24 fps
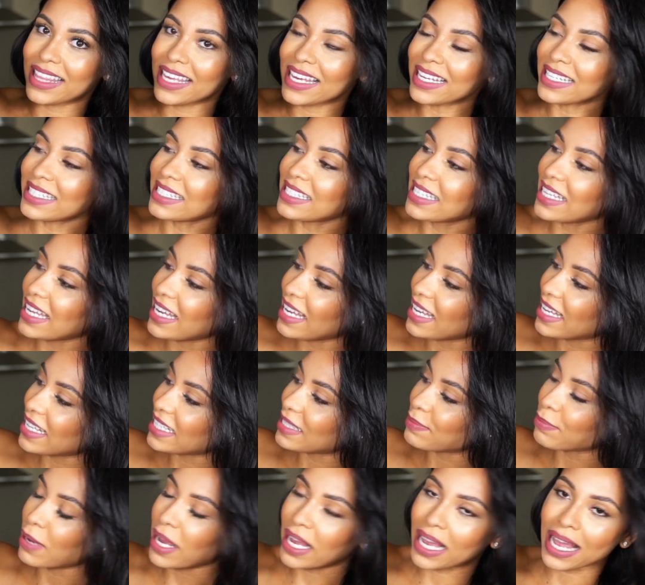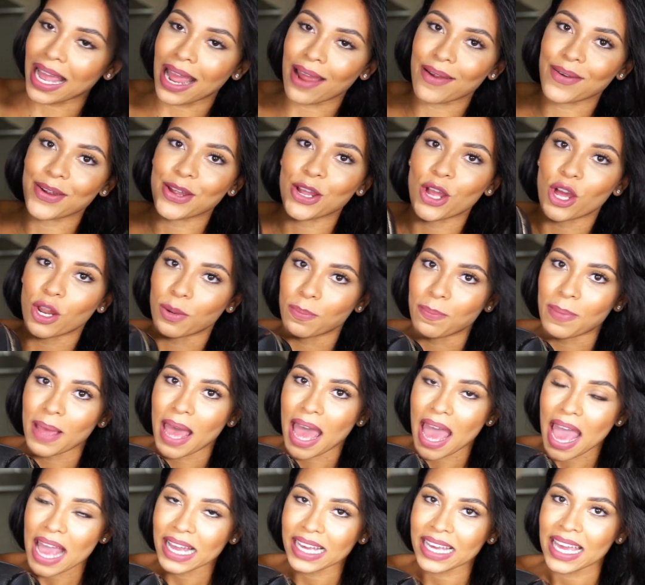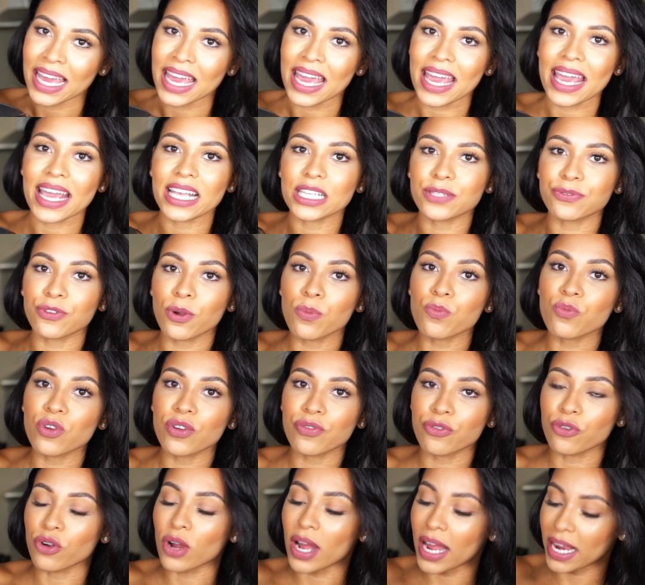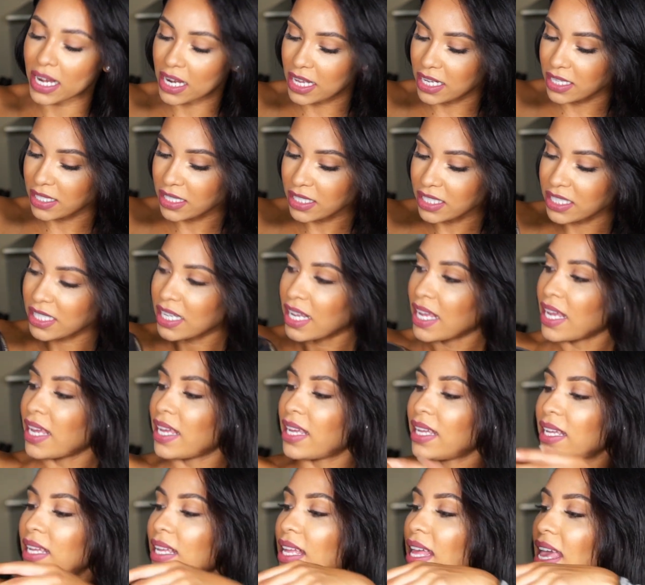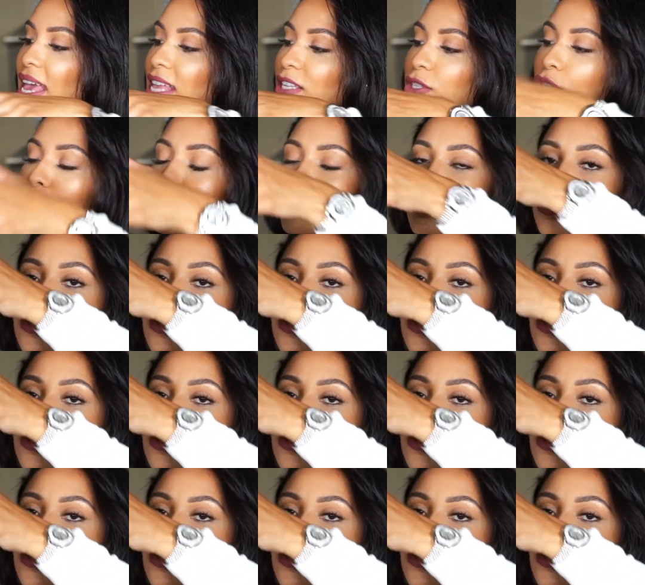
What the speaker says: this is my carry-on bag. It's from River Island. It's got